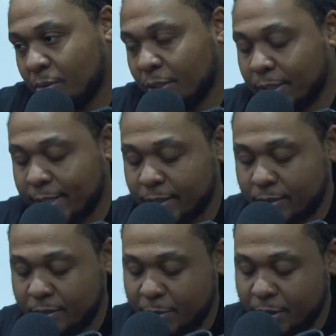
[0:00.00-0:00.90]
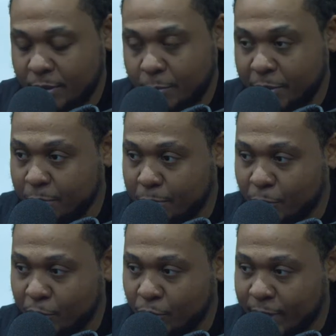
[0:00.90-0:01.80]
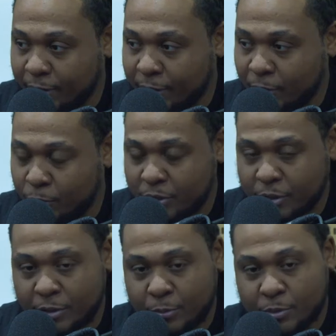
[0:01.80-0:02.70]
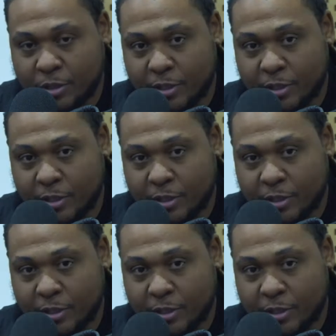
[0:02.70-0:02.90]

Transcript: Leintz, man. I'm in the building right now. It was good. He was good.